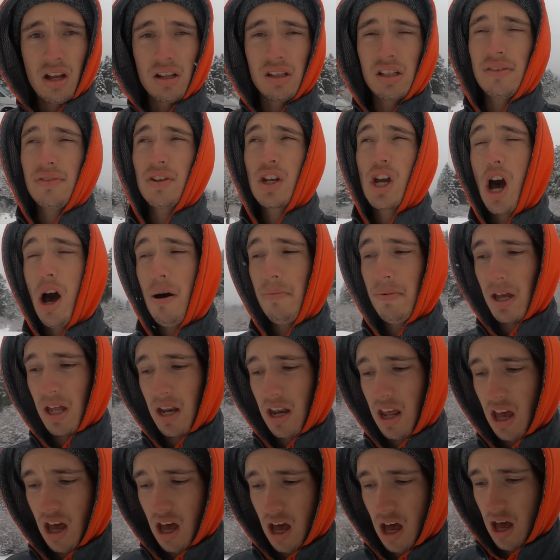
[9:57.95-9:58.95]
Leave a
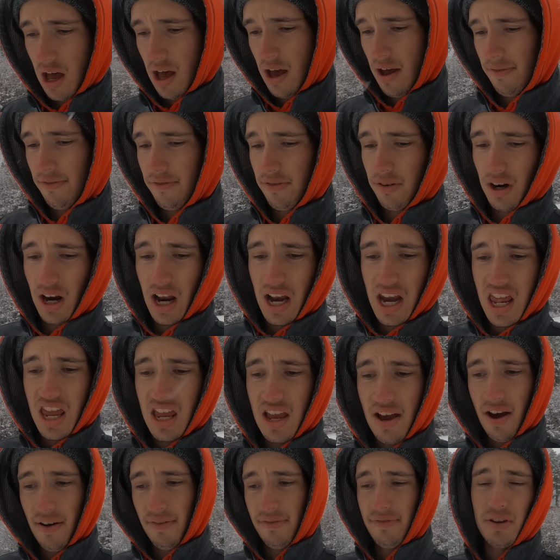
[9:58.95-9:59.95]
comment for
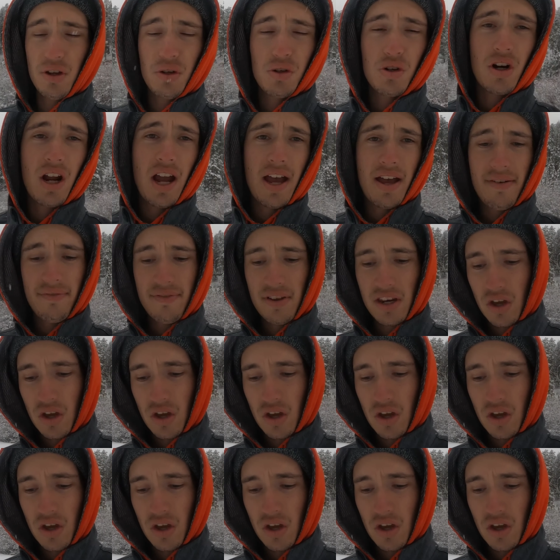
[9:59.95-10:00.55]
any future